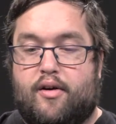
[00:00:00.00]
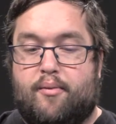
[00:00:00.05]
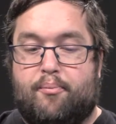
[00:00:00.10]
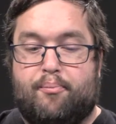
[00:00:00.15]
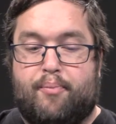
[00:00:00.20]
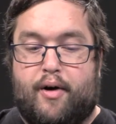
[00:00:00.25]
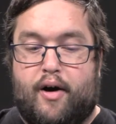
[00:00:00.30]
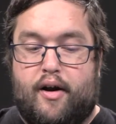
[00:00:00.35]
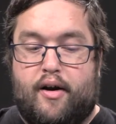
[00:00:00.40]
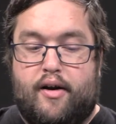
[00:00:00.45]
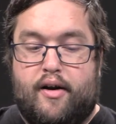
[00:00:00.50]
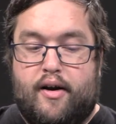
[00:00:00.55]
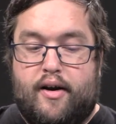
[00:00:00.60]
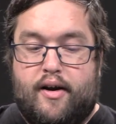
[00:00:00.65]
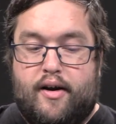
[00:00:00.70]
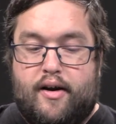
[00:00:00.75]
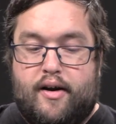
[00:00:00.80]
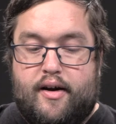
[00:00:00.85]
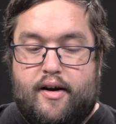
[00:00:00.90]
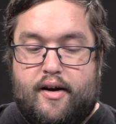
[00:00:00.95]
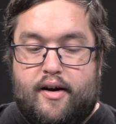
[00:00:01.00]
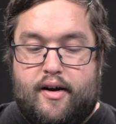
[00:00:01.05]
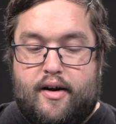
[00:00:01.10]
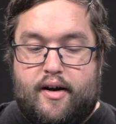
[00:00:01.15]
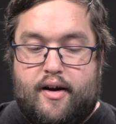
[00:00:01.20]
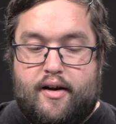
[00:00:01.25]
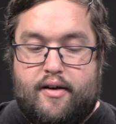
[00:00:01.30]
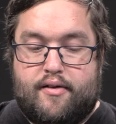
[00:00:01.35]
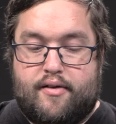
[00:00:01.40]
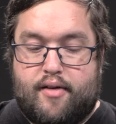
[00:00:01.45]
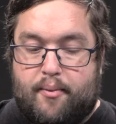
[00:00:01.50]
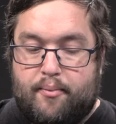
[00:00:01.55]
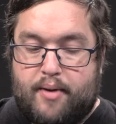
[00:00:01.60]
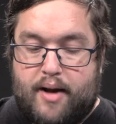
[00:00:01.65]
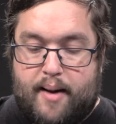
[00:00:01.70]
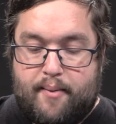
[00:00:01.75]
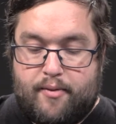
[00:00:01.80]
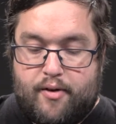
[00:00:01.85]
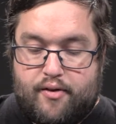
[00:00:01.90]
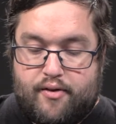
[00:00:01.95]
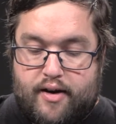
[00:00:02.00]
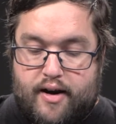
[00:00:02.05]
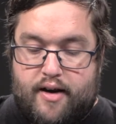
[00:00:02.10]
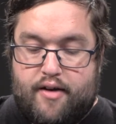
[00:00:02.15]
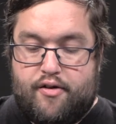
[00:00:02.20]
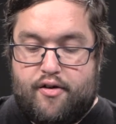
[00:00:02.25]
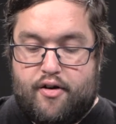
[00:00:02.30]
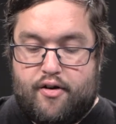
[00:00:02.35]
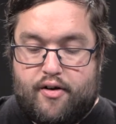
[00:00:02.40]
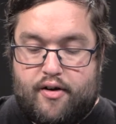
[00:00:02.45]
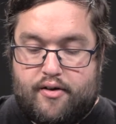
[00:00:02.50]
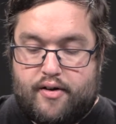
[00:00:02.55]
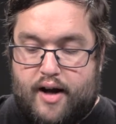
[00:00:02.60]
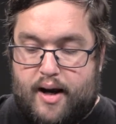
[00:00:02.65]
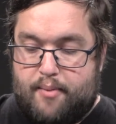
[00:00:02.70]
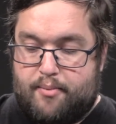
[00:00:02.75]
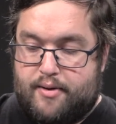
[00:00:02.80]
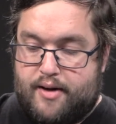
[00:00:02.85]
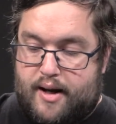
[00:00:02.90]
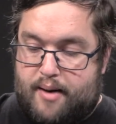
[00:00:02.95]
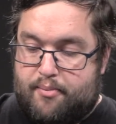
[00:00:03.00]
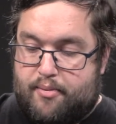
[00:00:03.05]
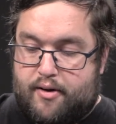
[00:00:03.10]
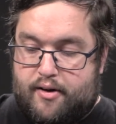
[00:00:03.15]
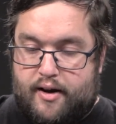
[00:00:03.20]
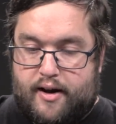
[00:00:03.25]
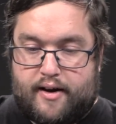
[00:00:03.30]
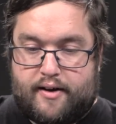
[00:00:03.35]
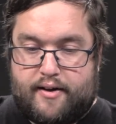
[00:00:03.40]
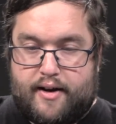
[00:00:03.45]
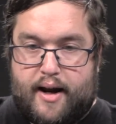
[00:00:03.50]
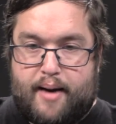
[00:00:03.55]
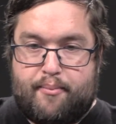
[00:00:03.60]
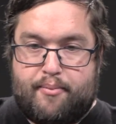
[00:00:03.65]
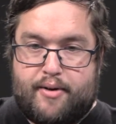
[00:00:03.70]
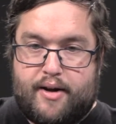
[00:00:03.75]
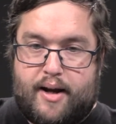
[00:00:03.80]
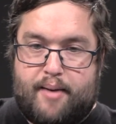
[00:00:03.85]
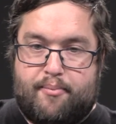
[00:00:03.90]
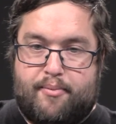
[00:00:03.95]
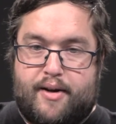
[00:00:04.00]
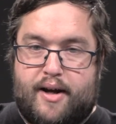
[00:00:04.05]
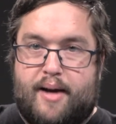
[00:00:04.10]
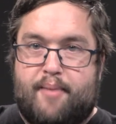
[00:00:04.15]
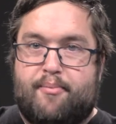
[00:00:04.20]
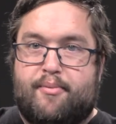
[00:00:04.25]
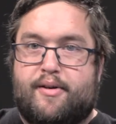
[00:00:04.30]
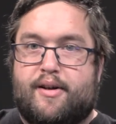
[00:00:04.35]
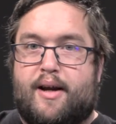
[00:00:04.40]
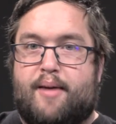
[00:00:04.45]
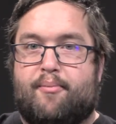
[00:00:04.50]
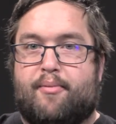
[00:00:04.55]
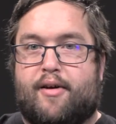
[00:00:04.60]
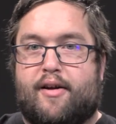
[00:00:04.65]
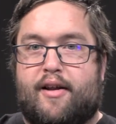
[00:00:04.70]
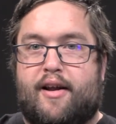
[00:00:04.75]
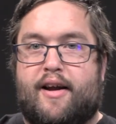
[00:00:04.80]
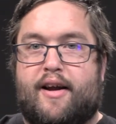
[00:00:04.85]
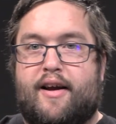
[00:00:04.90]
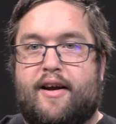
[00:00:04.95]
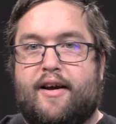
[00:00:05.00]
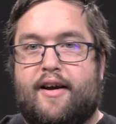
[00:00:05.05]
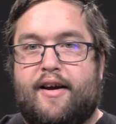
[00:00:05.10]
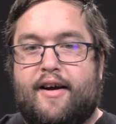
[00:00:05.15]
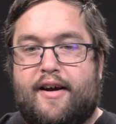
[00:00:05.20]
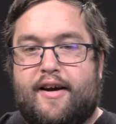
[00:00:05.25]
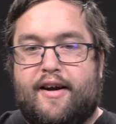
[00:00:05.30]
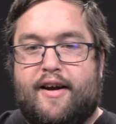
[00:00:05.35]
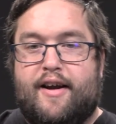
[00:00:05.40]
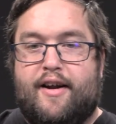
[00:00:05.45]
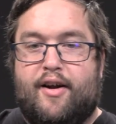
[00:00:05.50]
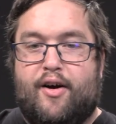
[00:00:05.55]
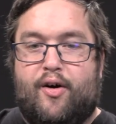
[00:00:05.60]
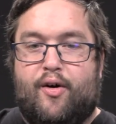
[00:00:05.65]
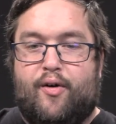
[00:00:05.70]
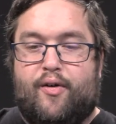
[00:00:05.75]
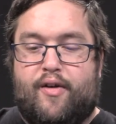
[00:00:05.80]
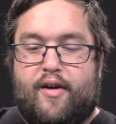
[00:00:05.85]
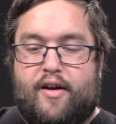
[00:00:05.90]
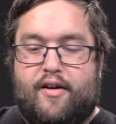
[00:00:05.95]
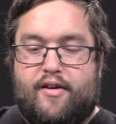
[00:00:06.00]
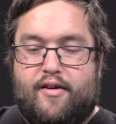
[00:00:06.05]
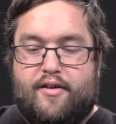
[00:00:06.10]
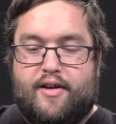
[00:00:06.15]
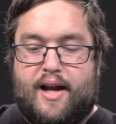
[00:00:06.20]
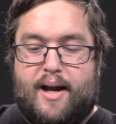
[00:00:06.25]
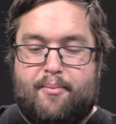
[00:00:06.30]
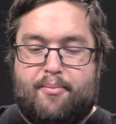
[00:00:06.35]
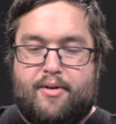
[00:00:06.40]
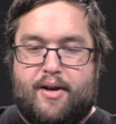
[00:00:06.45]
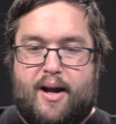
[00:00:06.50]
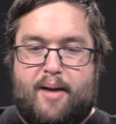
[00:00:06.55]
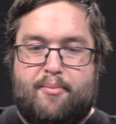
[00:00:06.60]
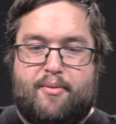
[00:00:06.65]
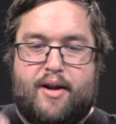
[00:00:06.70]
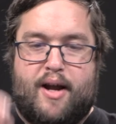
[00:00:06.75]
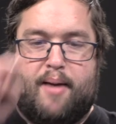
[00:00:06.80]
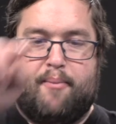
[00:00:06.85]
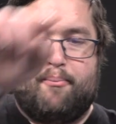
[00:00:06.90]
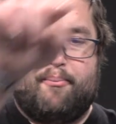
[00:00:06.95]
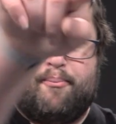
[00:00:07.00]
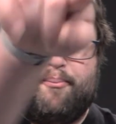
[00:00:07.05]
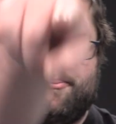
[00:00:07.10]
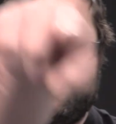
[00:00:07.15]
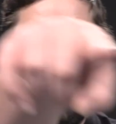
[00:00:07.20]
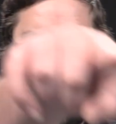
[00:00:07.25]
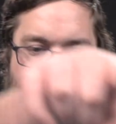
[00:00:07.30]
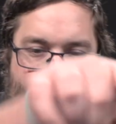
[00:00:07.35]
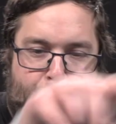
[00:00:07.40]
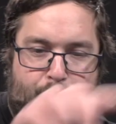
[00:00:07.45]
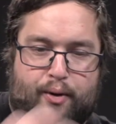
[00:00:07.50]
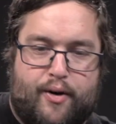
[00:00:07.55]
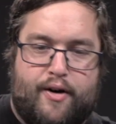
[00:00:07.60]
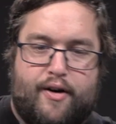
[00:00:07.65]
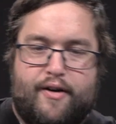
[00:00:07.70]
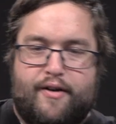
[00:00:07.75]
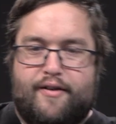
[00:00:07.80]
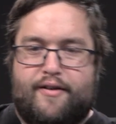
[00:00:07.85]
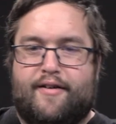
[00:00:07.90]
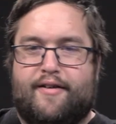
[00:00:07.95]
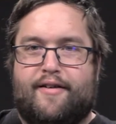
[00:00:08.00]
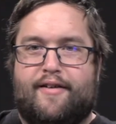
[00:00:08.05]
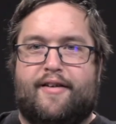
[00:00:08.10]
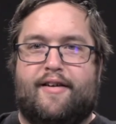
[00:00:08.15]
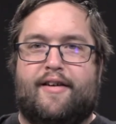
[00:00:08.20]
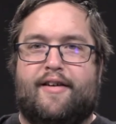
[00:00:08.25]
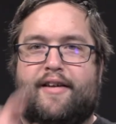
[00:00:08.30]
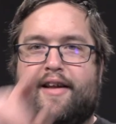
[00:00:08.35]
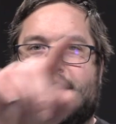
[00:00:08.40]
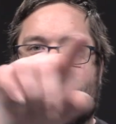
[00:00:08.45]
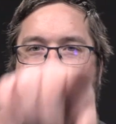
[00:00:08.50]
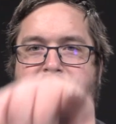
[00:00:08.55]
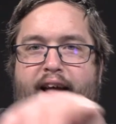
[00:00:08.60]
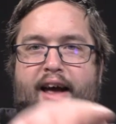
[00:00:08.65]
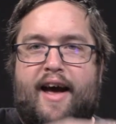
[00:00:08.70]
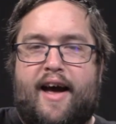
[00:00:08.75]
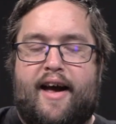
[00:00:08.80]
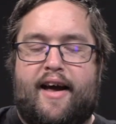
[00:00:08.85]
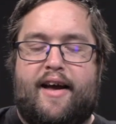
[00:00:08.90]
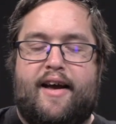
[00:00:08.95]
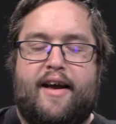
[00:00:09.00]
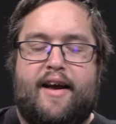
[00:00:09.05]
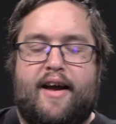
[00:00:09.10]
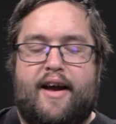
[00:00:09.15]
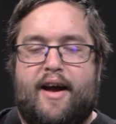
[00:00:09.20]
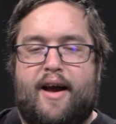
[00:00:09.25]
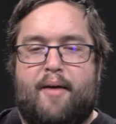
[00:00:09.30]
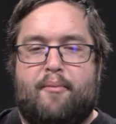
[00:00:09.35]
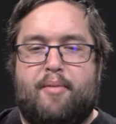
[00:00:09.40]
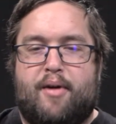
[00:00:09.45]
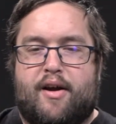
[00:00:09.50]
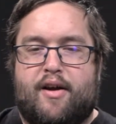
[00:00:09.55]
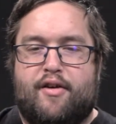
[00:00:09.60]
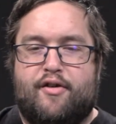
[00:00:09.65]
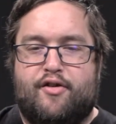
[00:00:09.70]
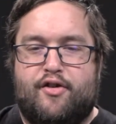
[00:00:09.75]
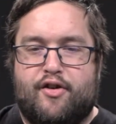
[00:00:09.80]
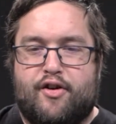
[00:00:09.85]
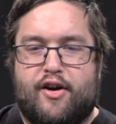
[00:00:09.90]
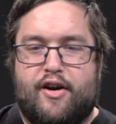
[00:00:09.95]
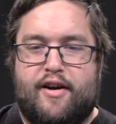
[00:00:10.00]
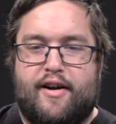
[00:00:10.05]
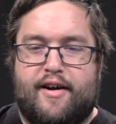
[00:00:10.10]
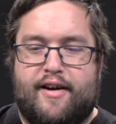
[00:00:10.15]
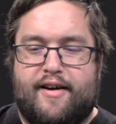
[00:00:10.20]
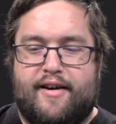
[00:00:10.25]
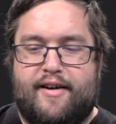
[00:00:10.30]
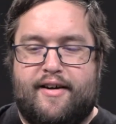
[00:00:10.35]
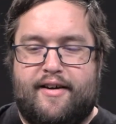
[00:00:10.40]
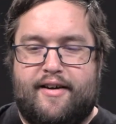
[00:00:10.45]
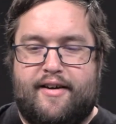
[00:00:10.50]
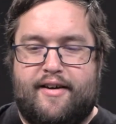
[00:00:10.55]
but sometimes it's easier to type, click, type, click, than to type, poke, like that, because you're gonna.